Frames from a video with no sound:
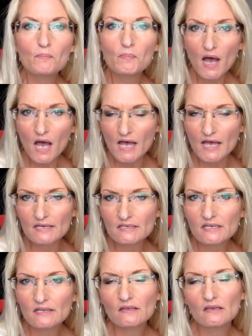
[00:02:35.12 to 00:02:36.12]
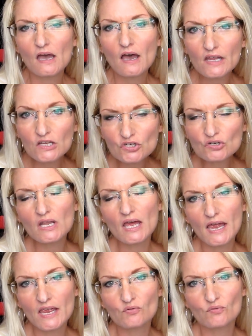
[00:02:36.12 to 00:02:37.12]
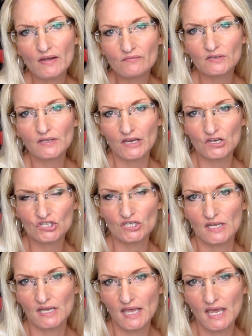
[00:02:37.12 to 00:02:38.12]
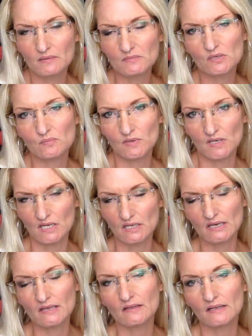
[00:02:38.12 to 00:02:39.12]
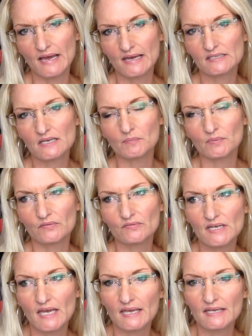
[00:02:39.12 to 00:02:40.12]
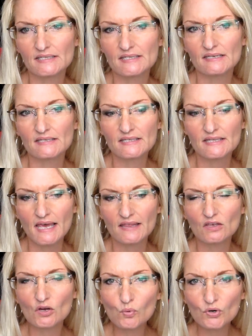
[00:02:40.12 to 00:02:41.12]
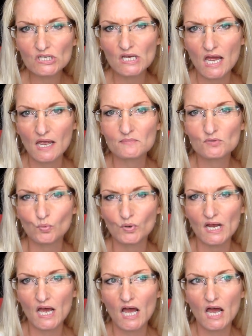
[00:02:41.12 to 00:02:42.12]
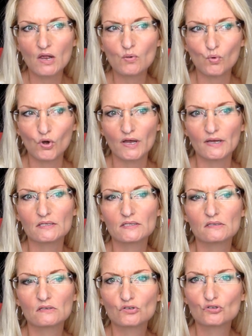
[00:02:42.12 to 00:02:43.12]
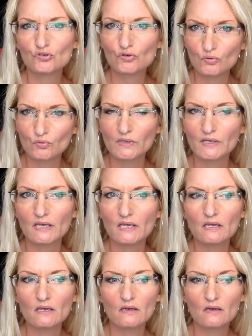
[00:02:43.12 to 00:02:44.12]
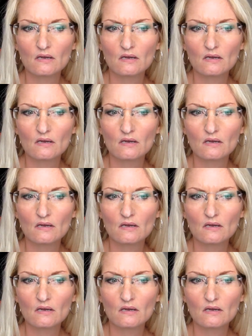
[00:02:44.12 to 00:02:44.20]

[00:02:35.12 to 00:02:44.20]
But the underlying revelation that came to me in the last couple of days is that there were times when I was truly,